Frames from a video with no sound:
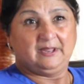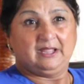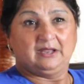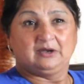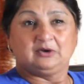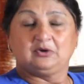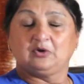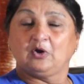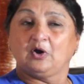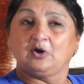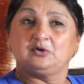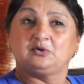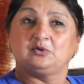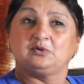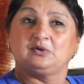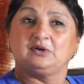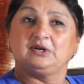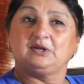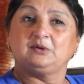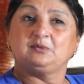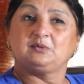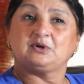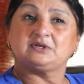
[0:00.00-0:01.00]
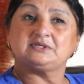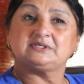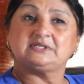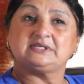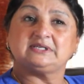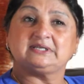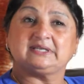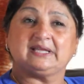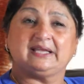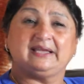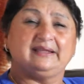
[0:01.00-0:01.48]
Not only was
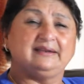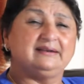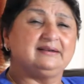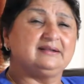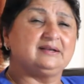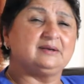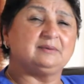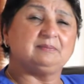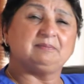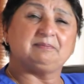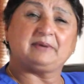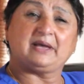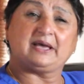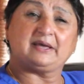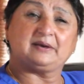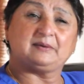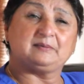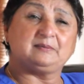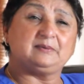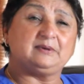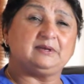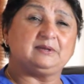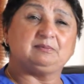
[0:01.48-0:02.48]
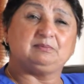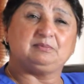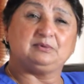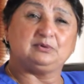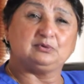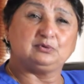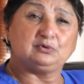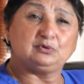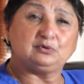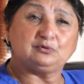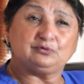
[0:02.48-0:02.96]
it incomparably
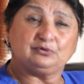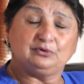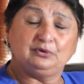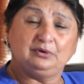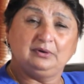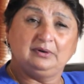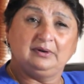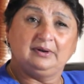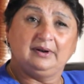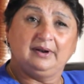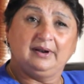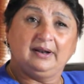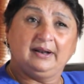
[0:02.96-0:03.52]
beautiful,